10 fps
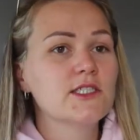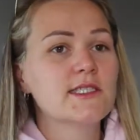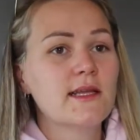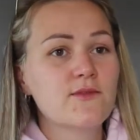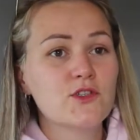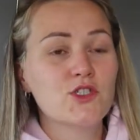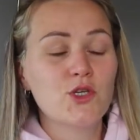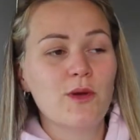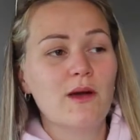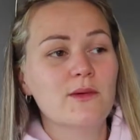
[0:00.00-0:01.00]
She slept for
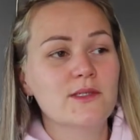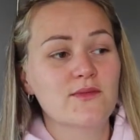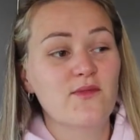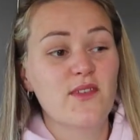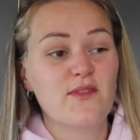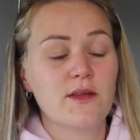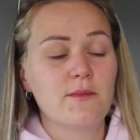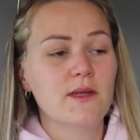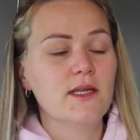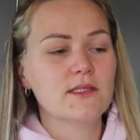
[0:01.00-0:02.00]
2 hours and
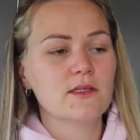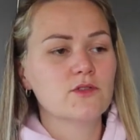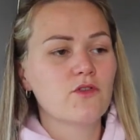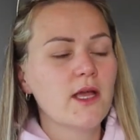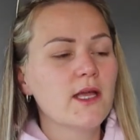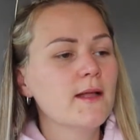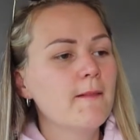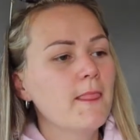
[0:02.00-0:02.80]
15 minutes, that was great.